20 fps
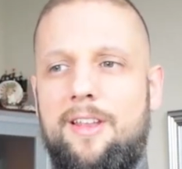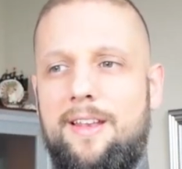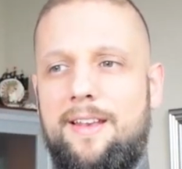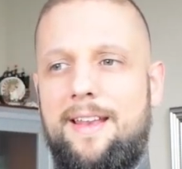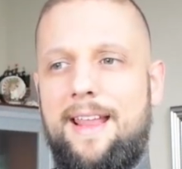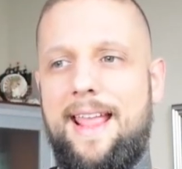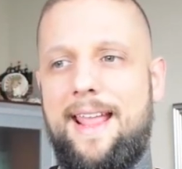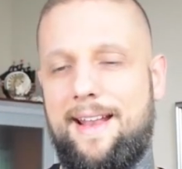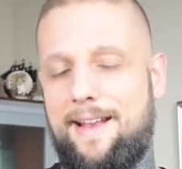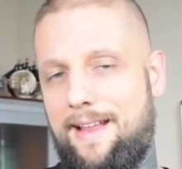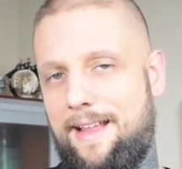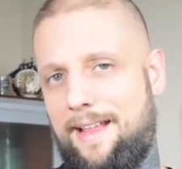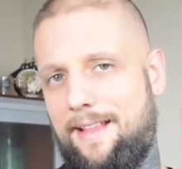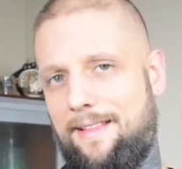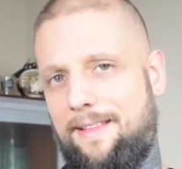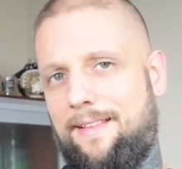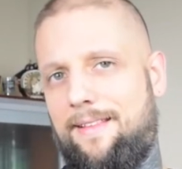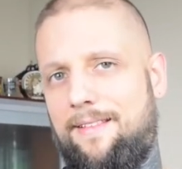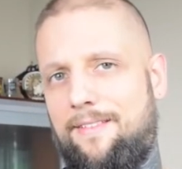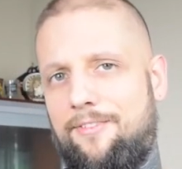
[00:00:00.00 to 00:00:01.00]
And
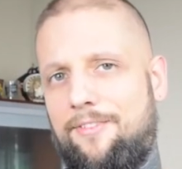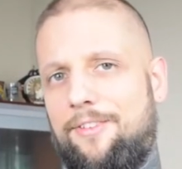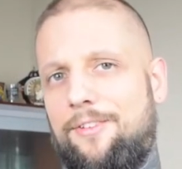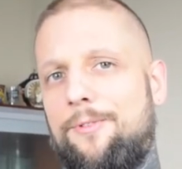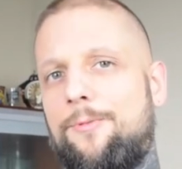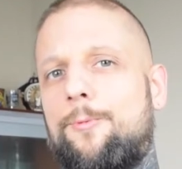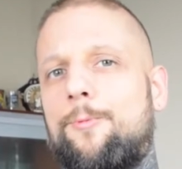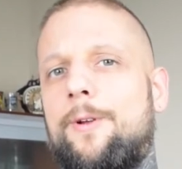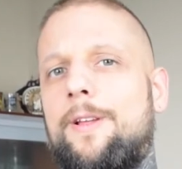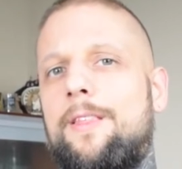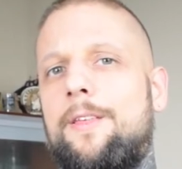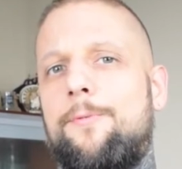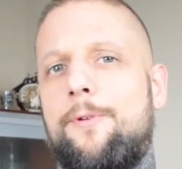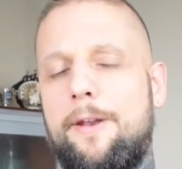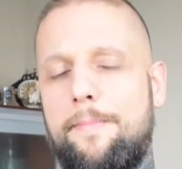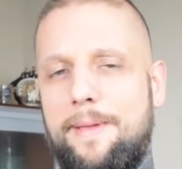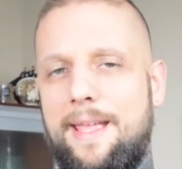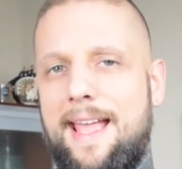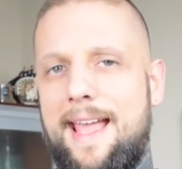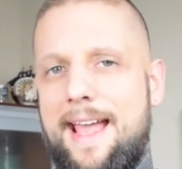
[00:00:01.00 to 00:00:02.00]
do you really
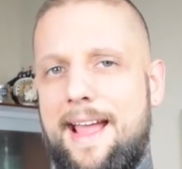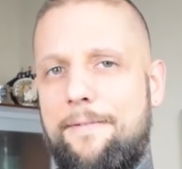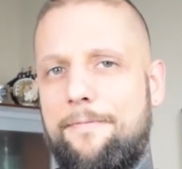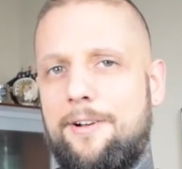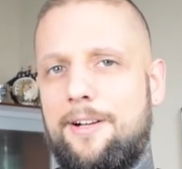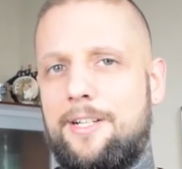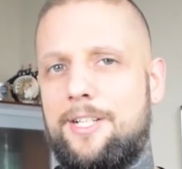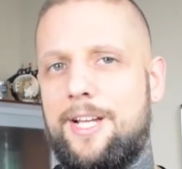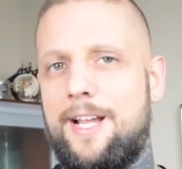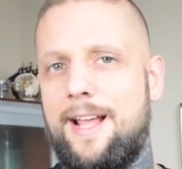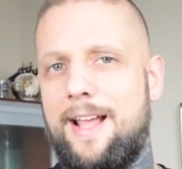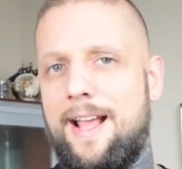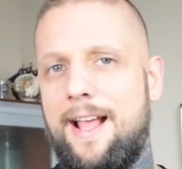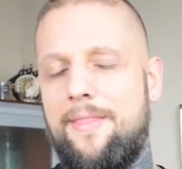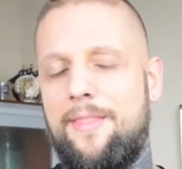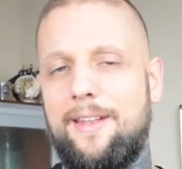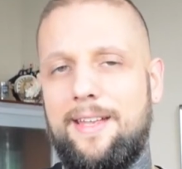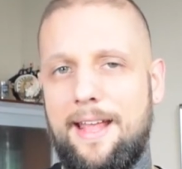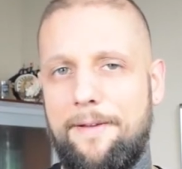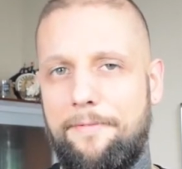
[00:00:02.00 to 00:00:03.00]
want to be average?
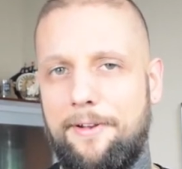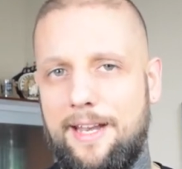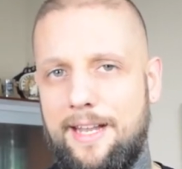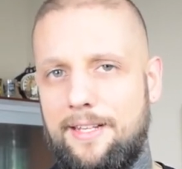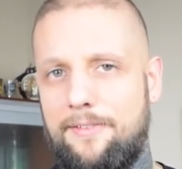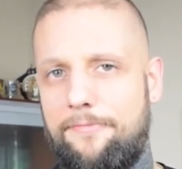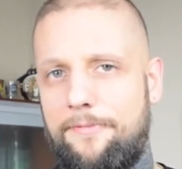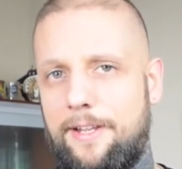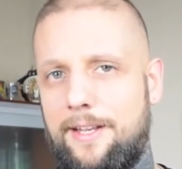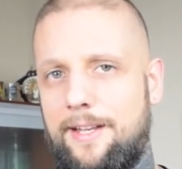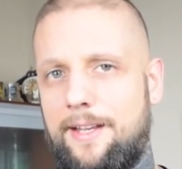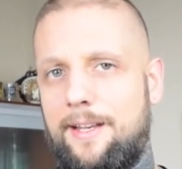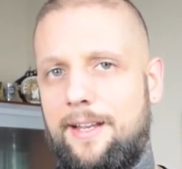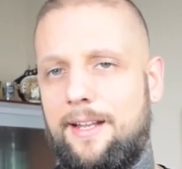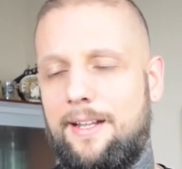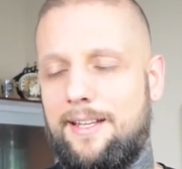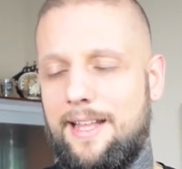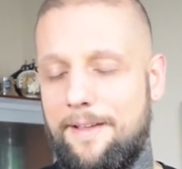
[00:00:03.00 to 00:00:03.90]
The definition